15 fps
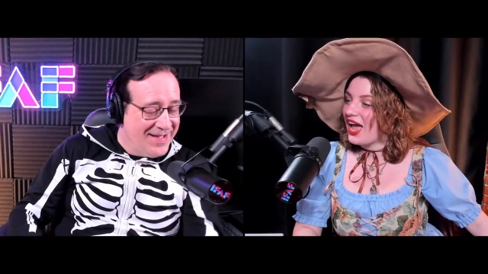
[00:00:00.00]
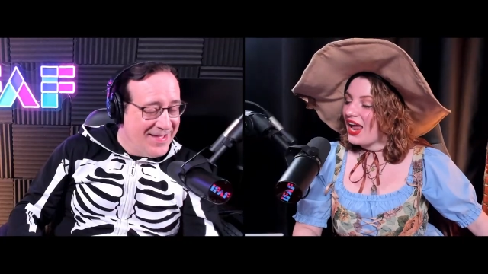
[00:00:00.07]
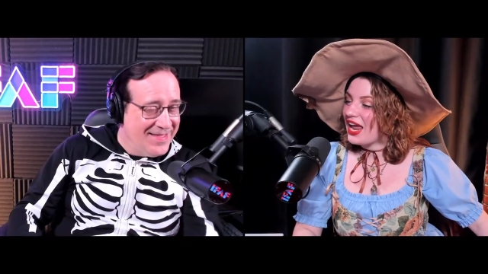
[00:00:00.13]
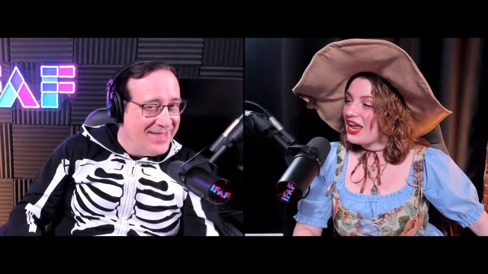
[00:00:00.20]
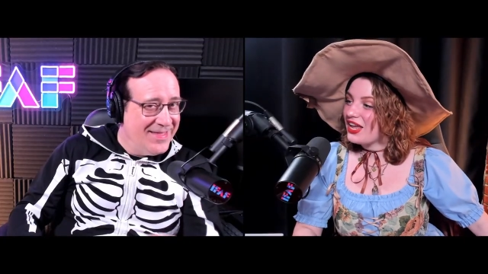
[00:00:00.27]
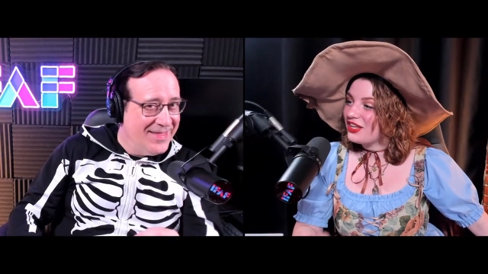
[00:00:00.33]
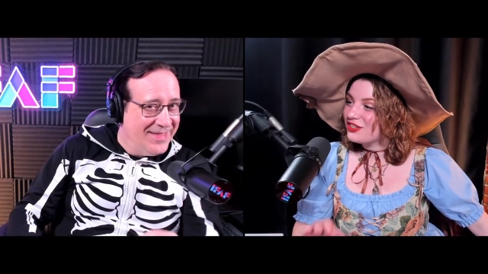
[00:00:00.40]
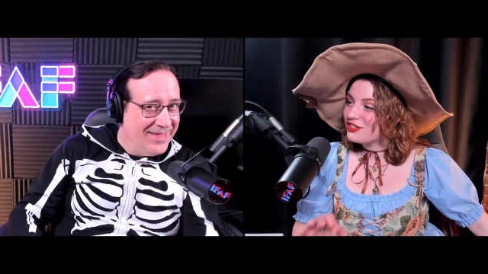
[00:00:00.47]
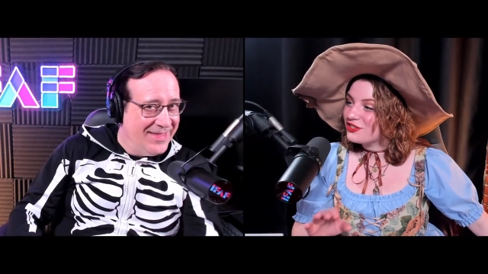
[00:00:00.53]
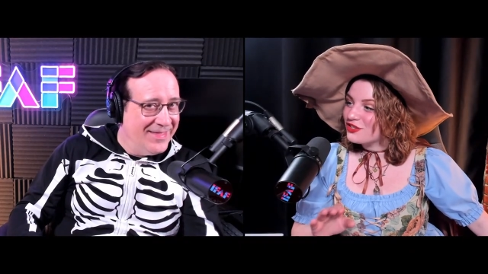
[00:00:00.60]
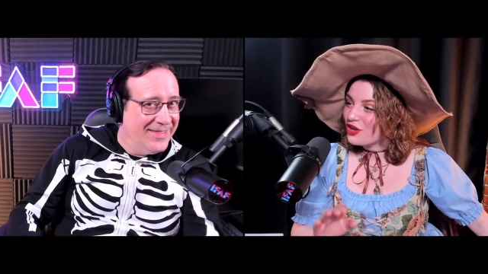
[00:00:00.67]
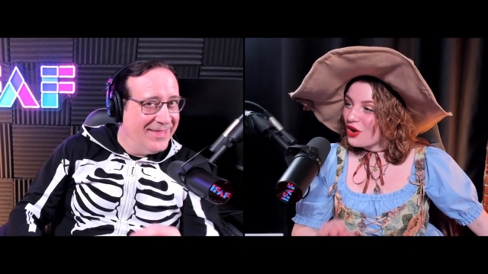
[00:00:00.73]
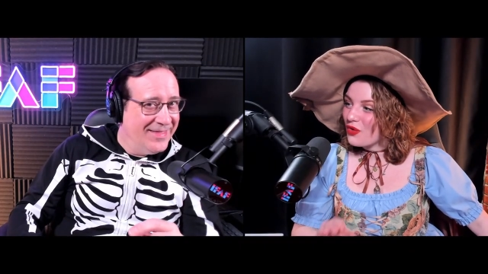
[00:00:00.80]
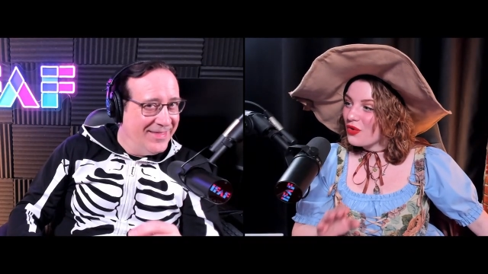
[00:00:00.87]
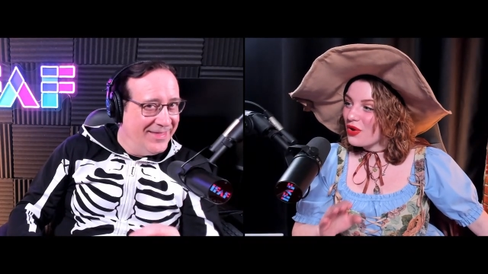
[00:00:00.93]
Speaker 1: It is
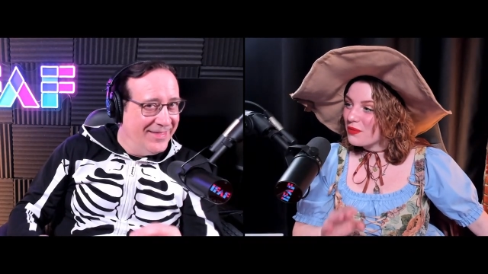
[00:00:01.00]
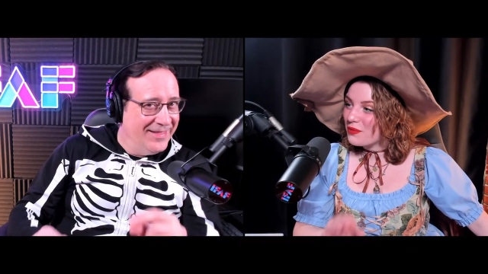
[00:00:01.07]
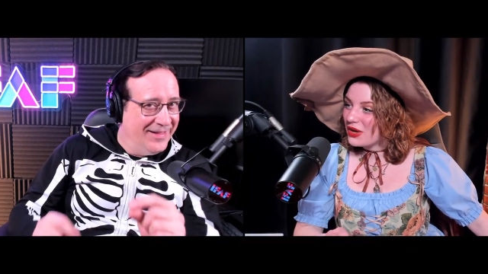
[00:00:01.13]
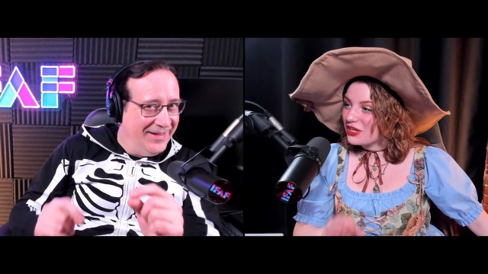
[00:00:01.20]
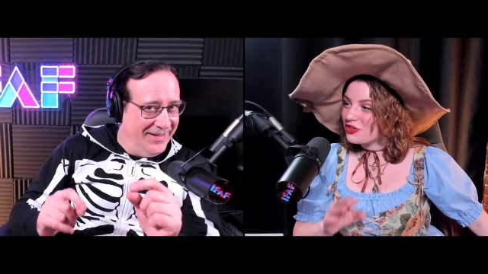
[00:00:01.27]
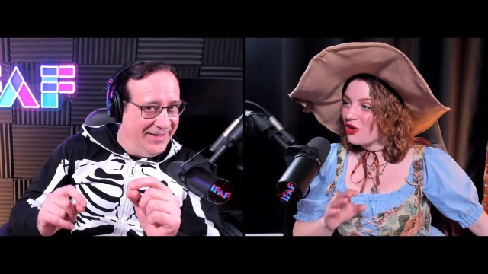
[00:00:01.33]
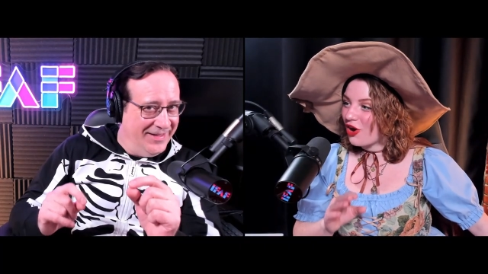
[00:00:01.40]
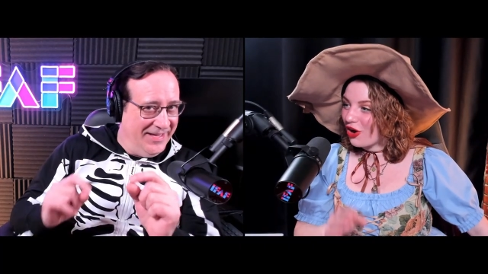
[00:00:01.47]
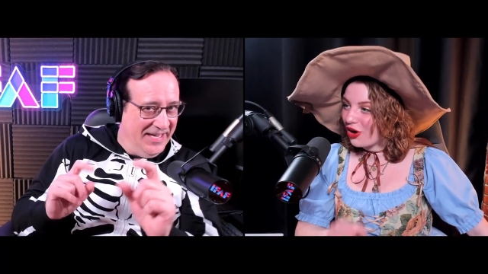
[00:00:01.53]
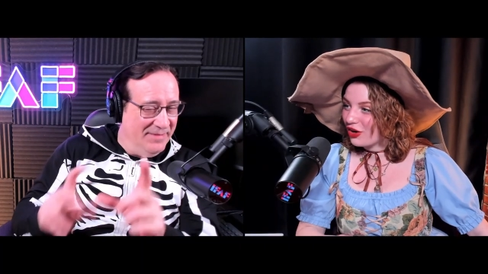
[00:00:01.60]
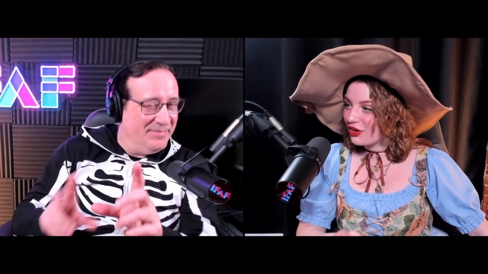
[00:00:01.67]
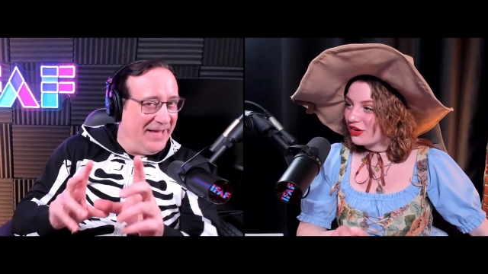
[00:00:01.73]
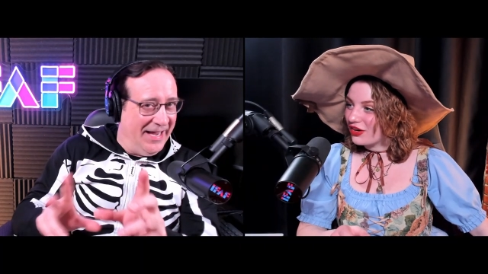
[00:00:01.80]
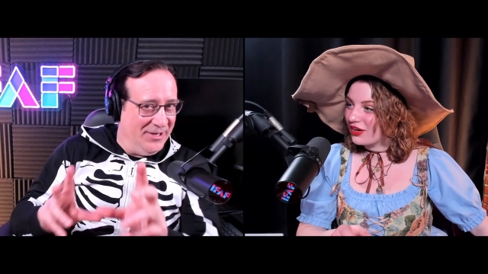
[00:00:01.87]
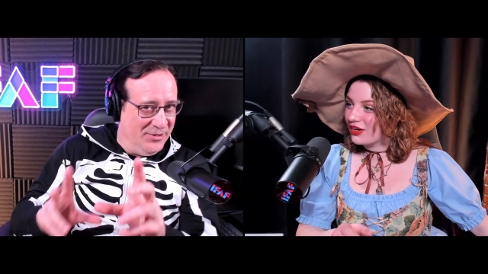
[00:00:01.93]
so much
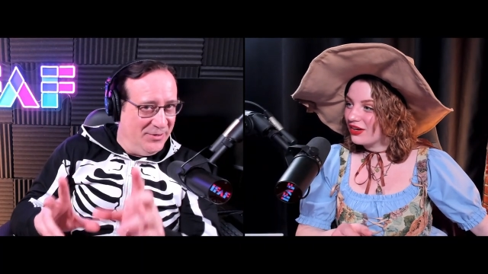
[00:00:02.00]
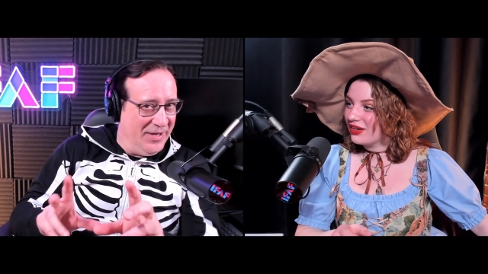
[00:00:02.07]
harder. Keep that, you